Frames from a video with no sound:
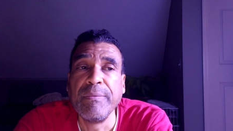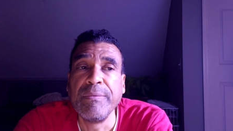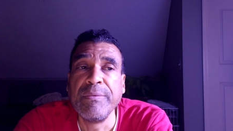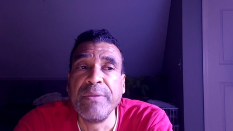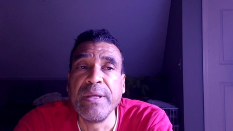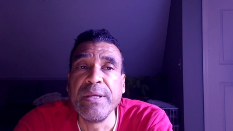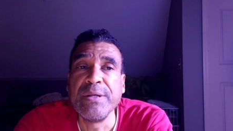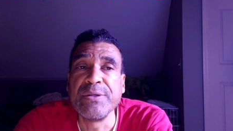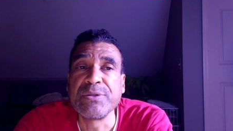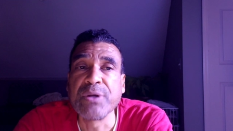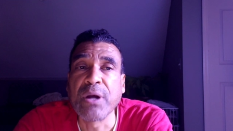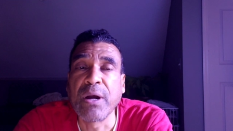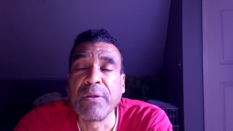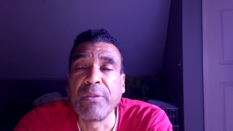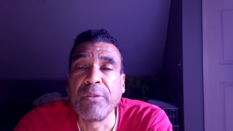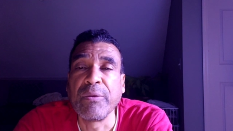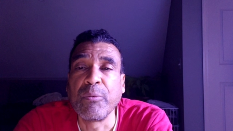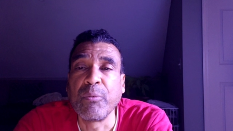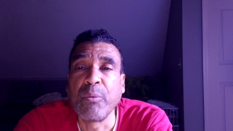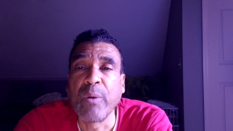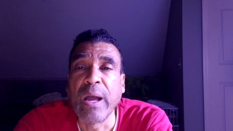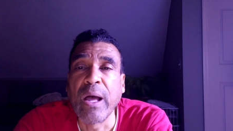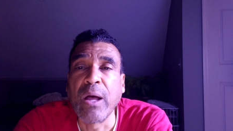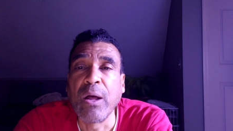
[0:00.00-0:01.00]
these are
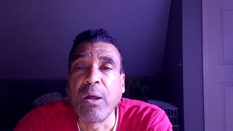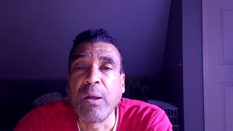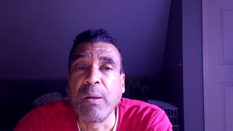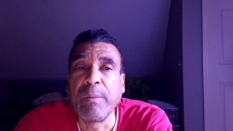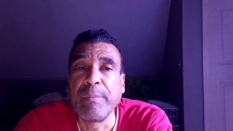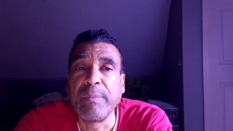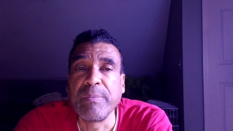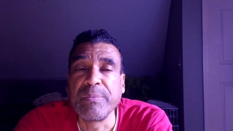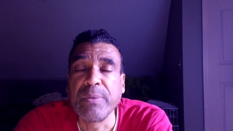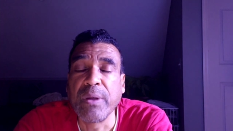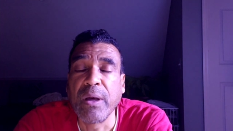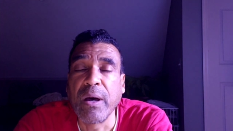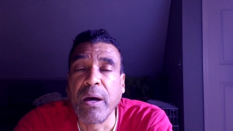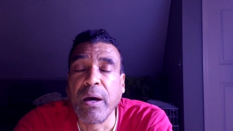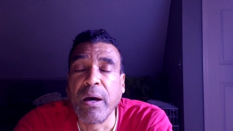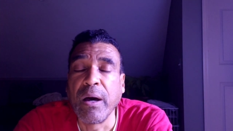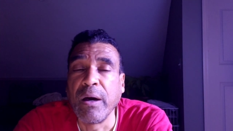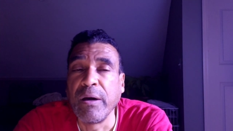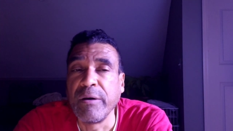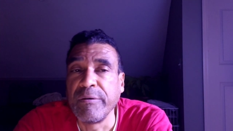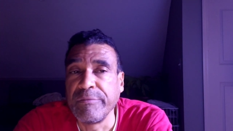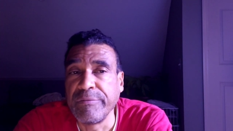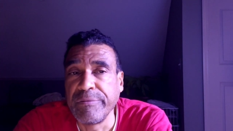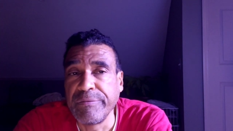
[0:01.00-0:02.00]
the realm
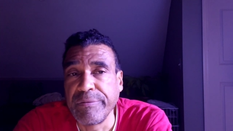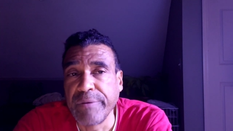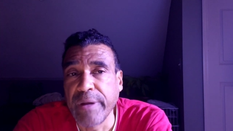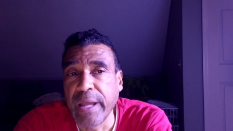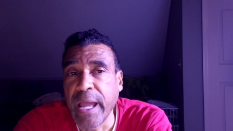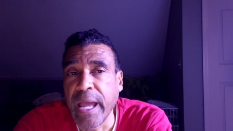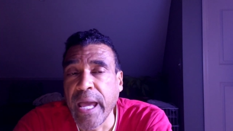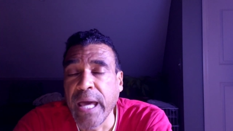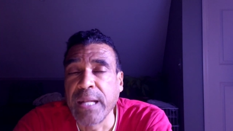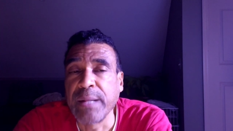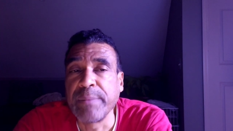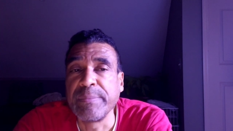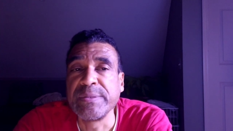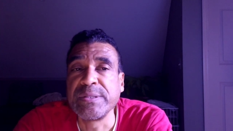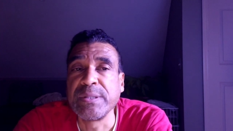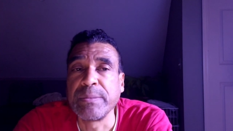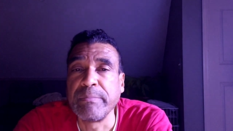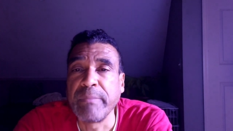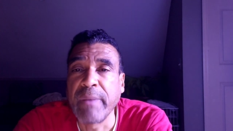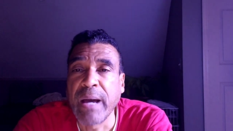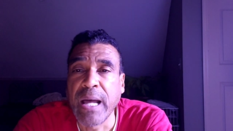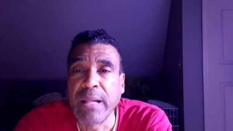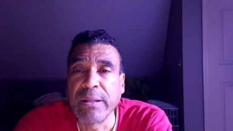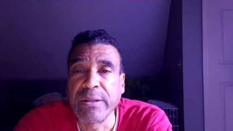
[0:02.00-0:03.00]
of atoms
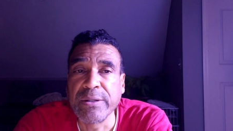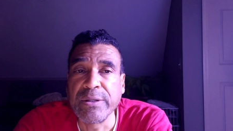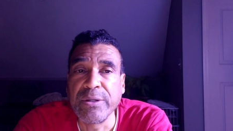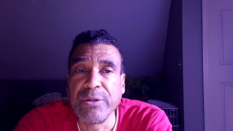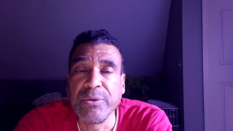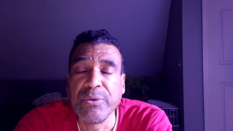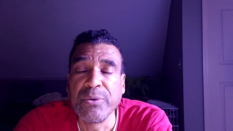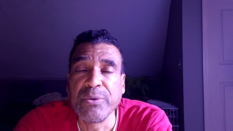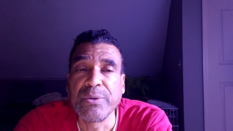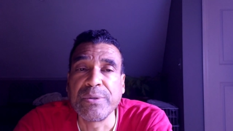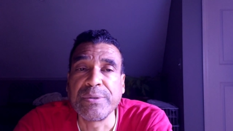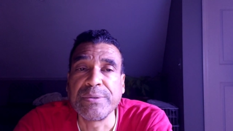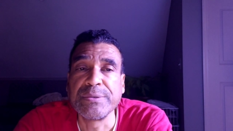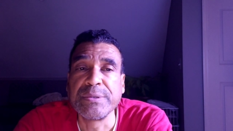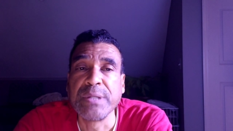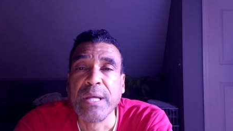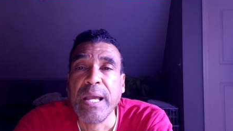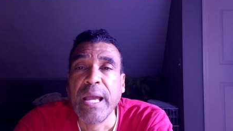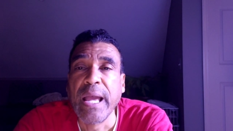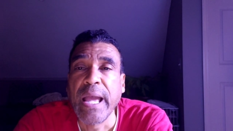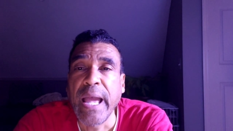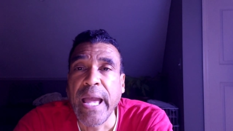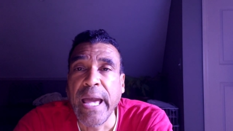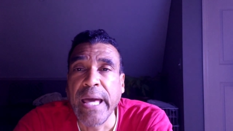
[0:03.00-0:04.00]
and molecules.
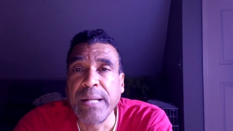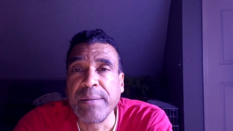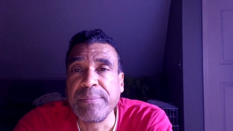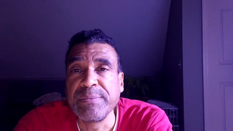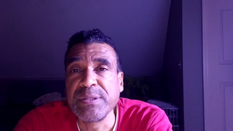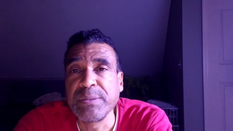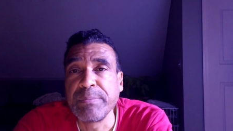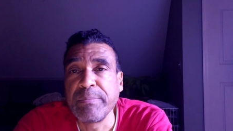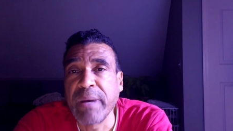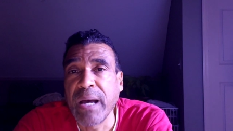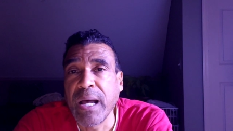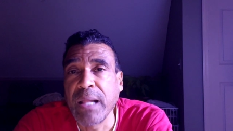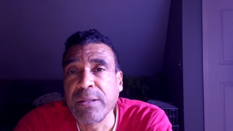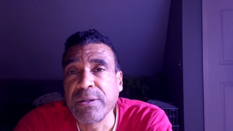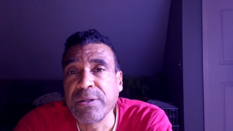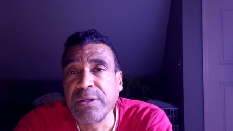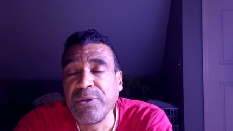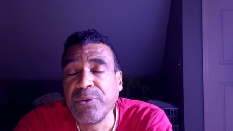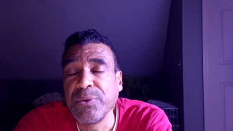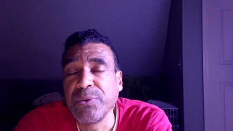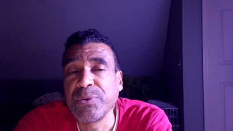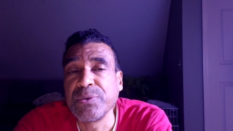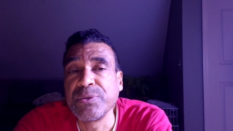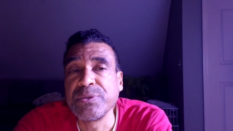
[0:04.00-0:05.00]
Atoms and
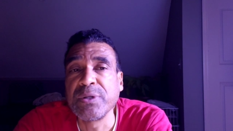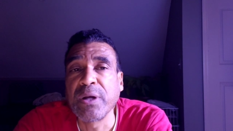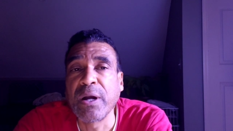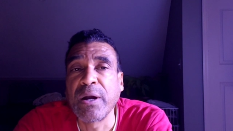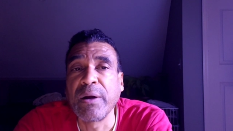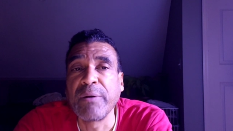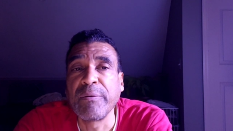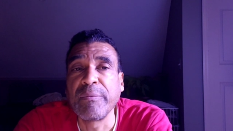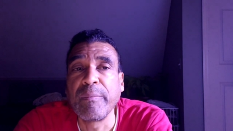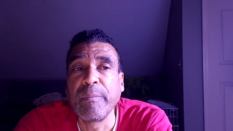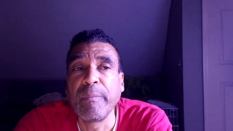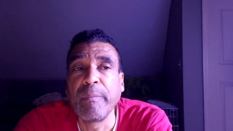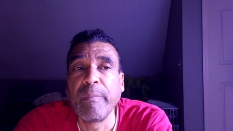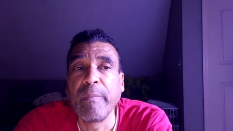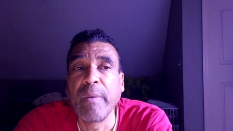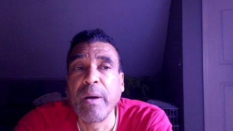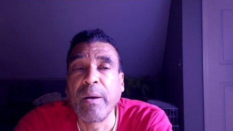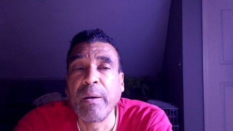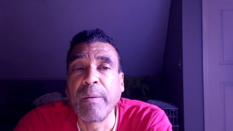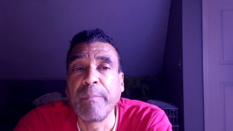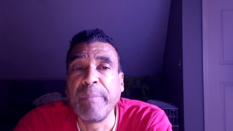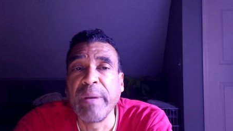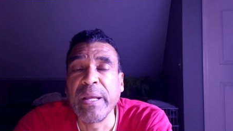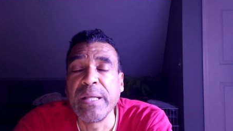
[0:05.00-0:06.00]
molecules are,
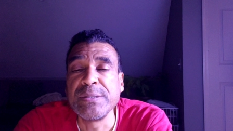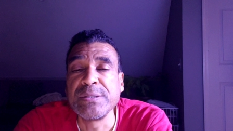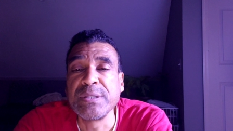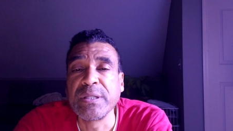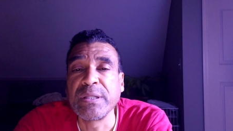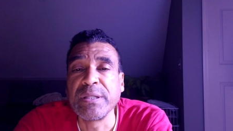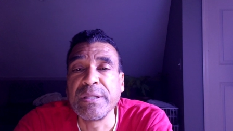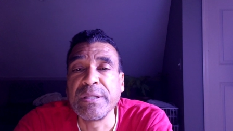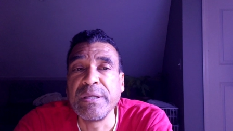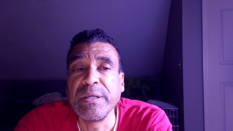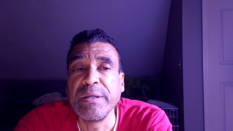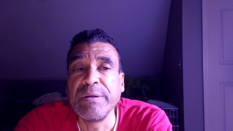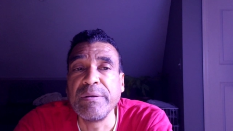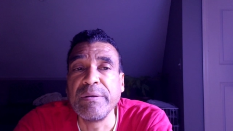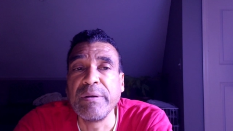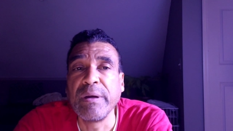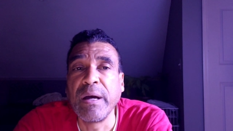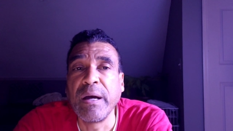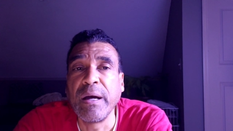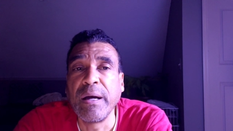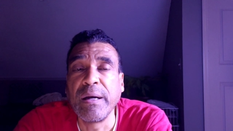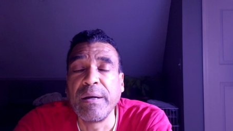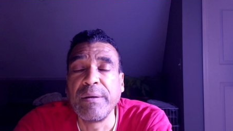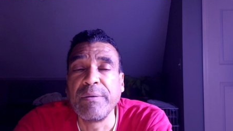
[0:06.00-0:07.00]
are basically
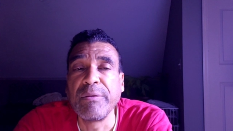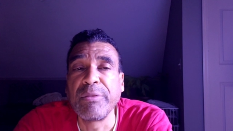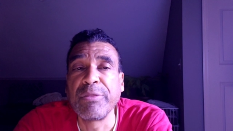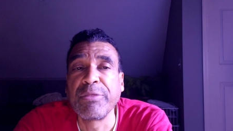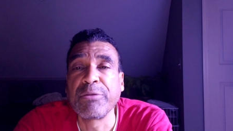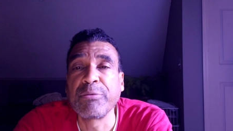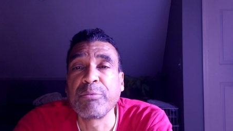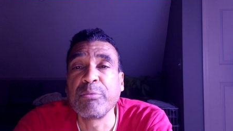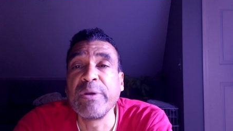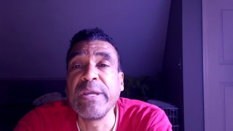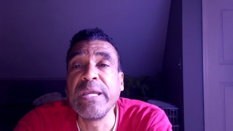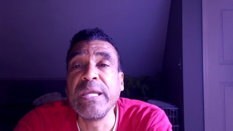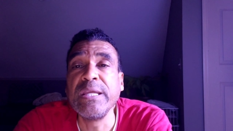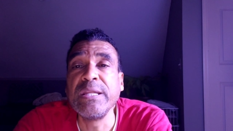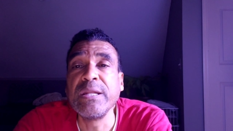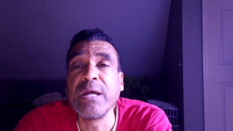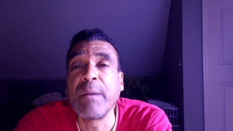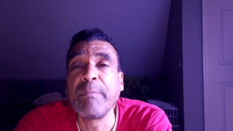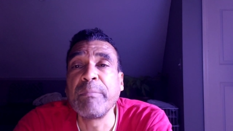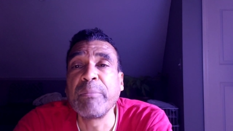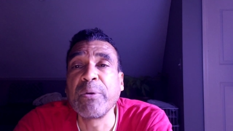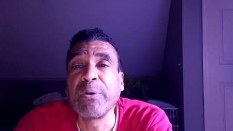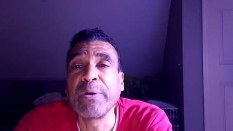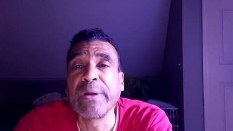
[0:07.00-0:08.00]
uh, three
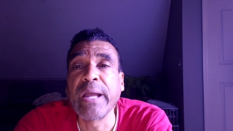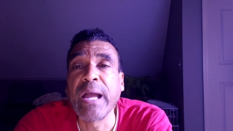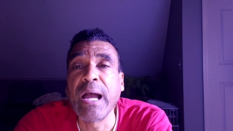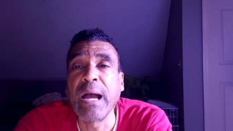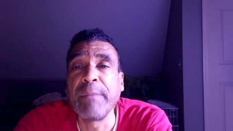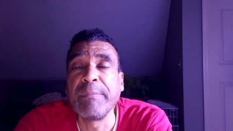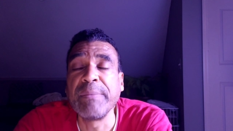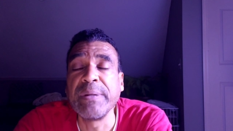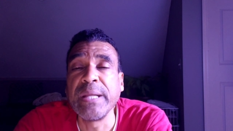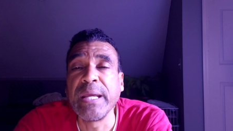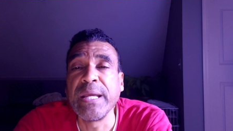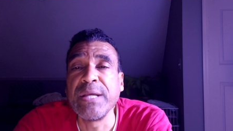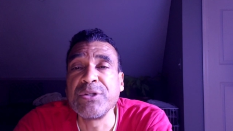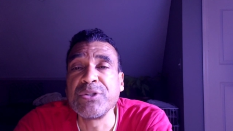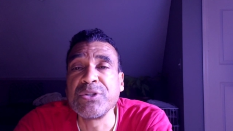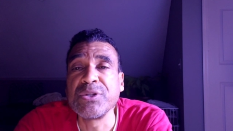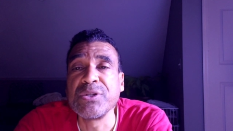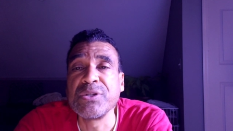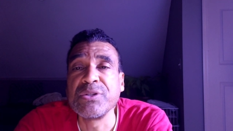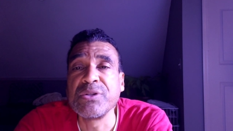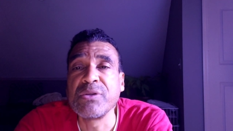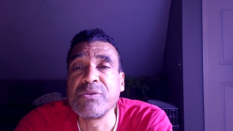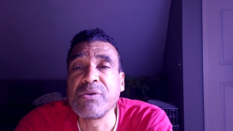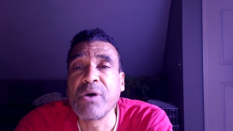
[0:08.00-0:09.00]
number
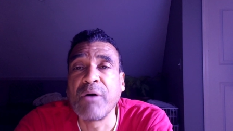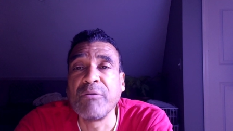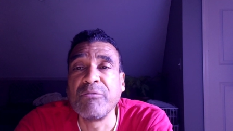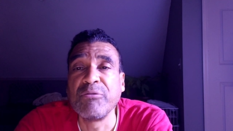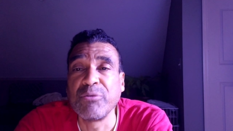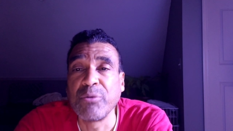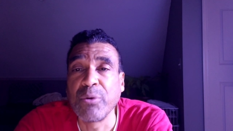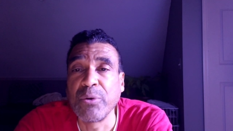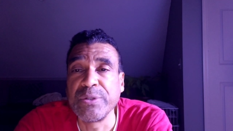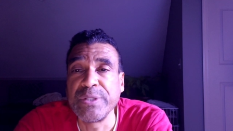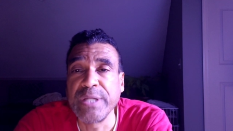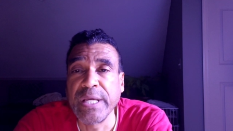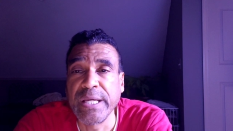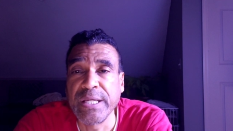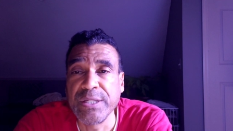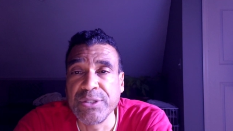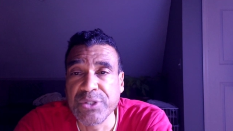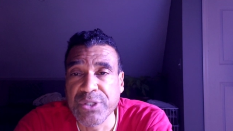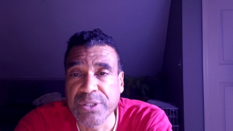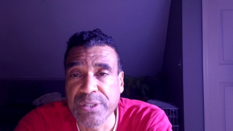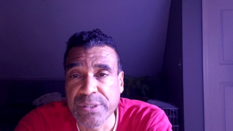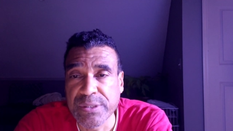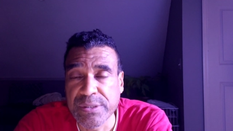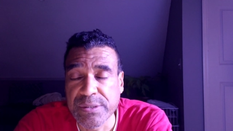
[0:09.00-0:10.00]
combination of
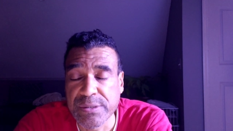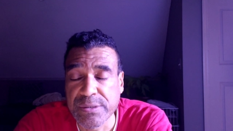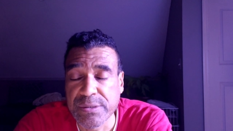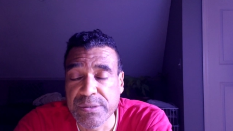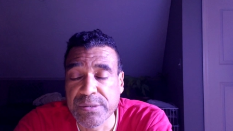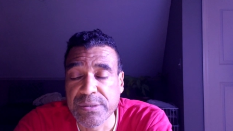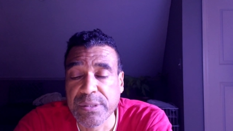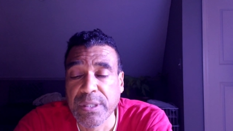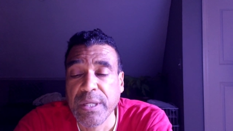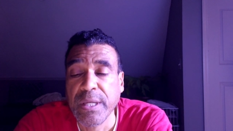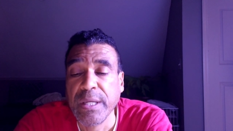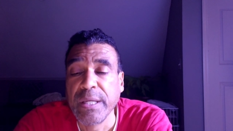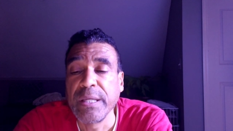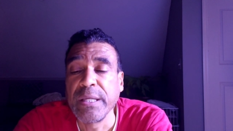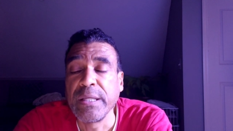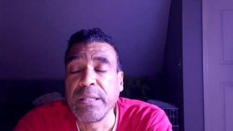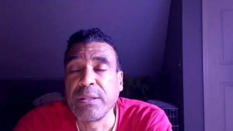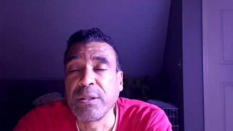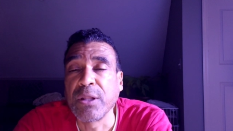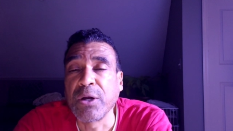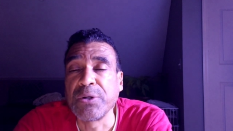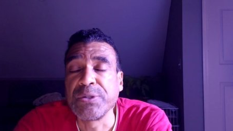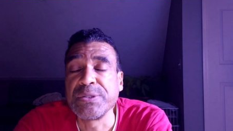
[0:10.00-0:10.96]
rotations in